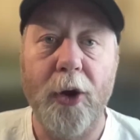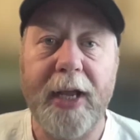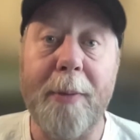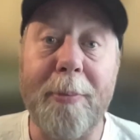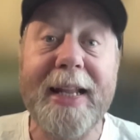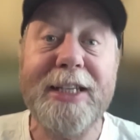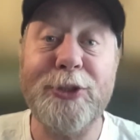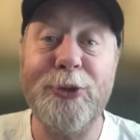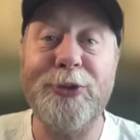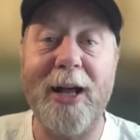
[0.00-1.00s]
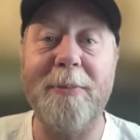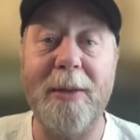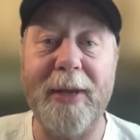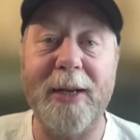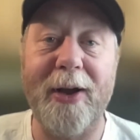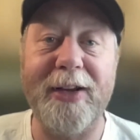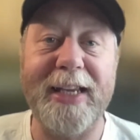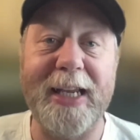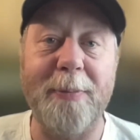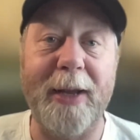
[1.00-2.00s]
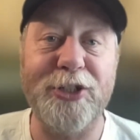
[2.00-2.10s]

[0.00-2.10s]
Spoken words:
Okay, please do tell me a bit about Geekbench